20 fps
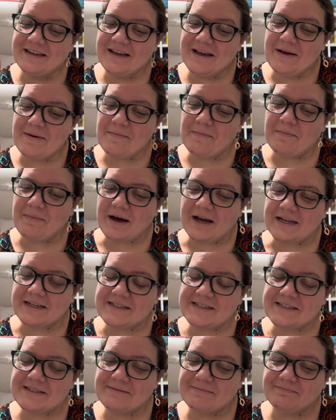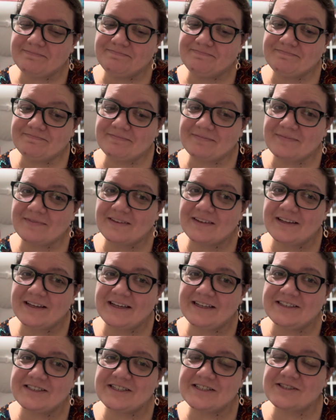but
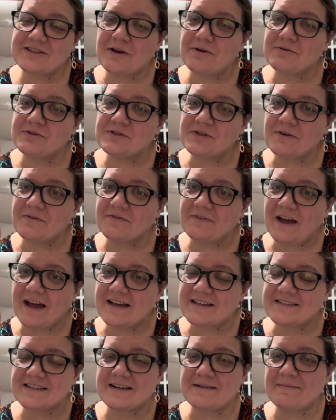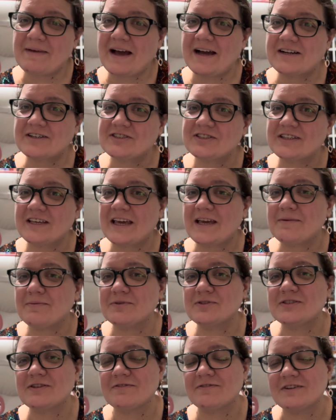it just goes so fast. I'm actually able
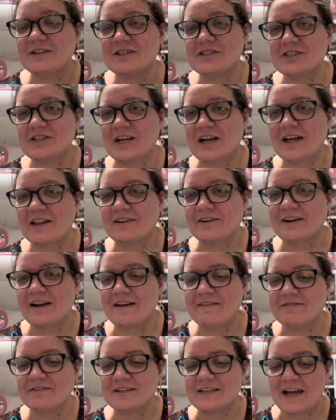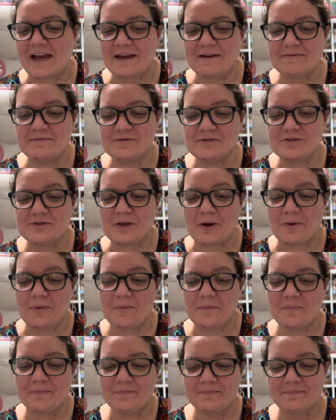to finish a color every day, so
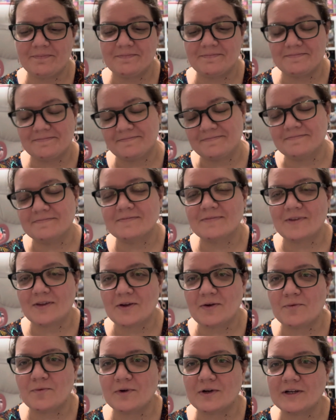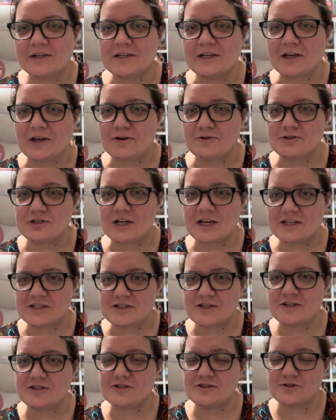we're in
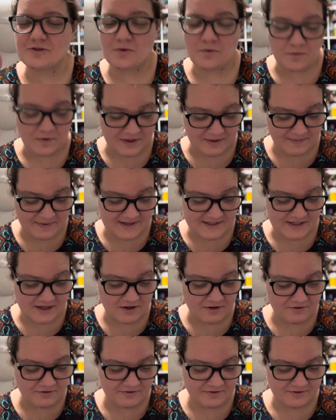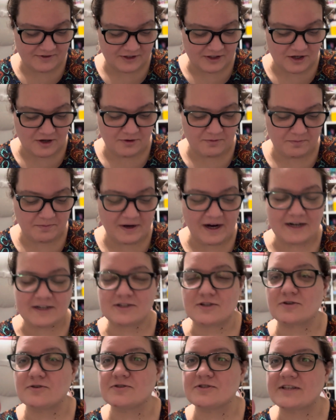negotiations with myself, you know,
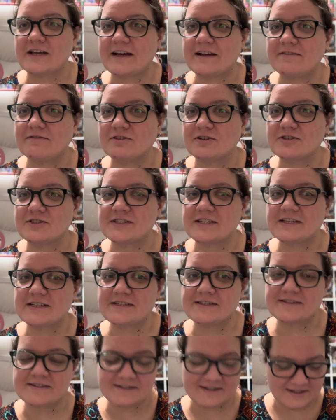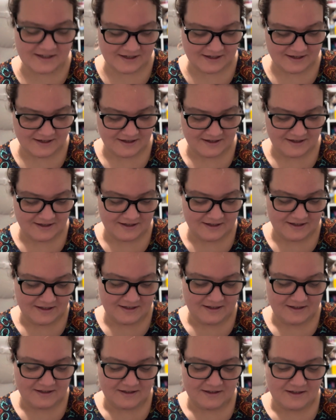practical side versus
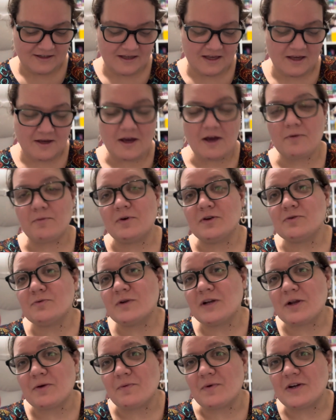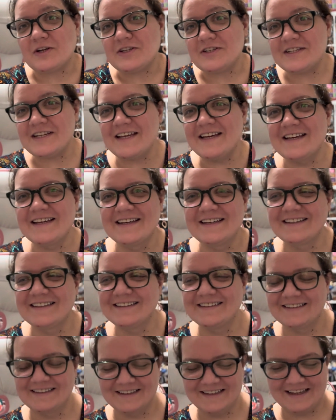I want what I want.
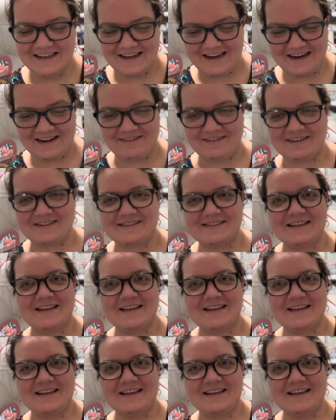Anyways,